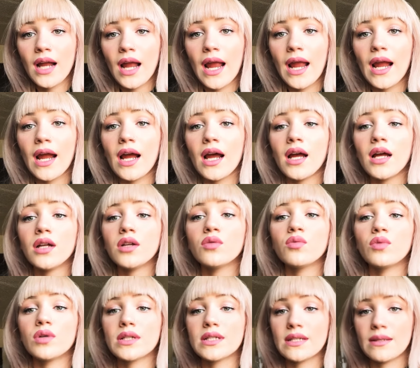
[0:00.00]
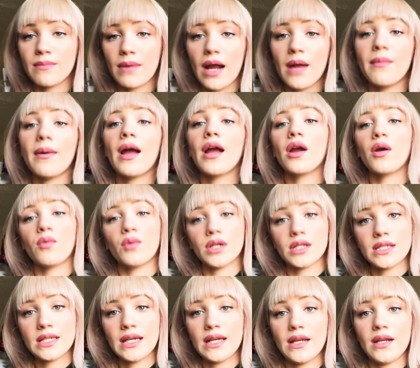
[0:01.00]
and what's in my bag and
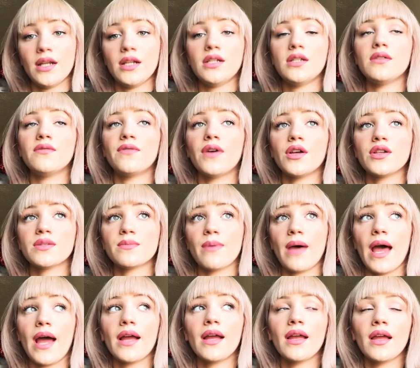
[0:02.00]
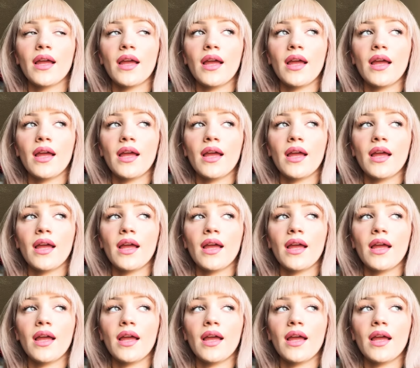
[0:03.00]
what's in Devel's bag.